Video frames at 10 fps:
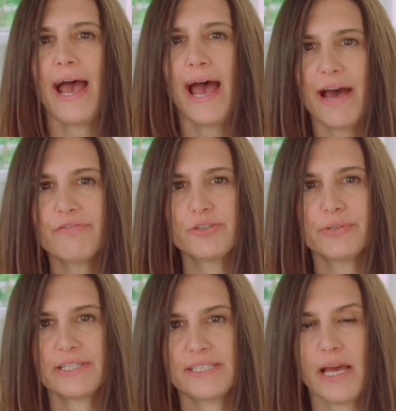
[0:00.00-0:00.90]
have to
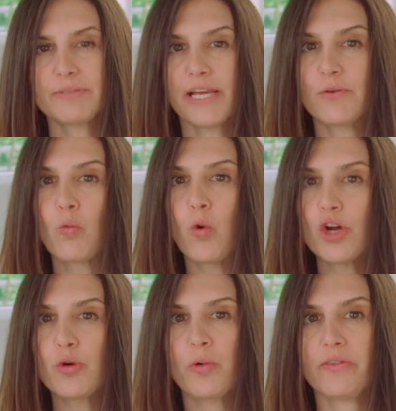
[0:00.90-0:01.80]
accept and
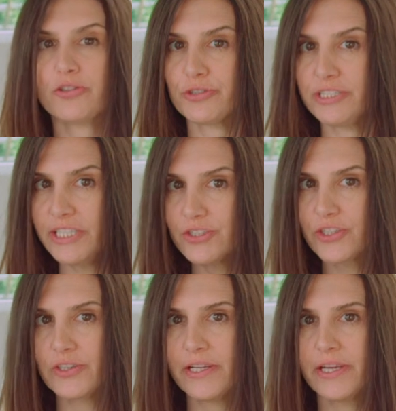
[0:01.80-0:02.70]
work with
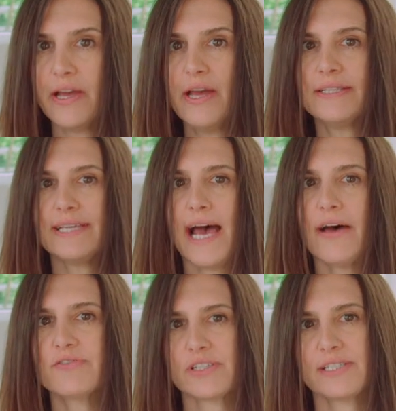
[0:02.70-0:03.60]
strategically to
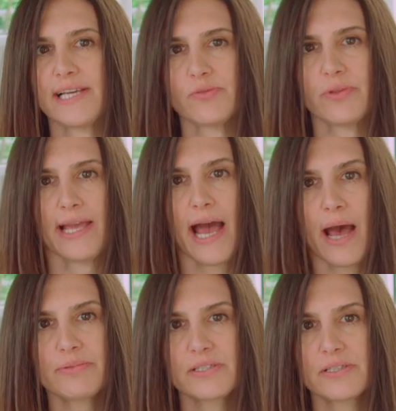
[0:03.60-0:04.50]
have success with the
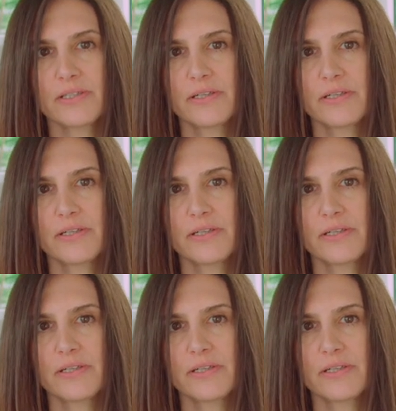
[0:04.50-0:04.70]
apps.